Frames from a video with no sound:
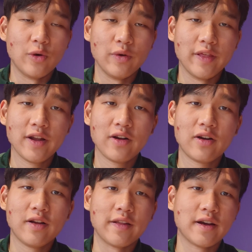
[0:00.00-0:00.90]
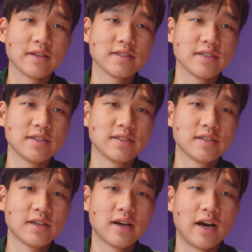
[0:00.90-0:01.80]
with Hitler and the Nazis.
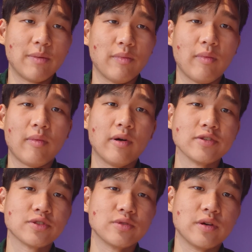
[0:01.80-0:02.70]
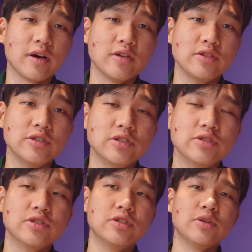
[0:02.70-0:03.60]
Also
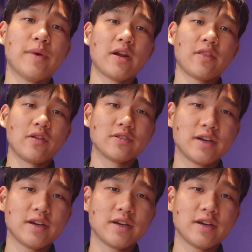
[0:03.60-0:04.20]
Japan on the other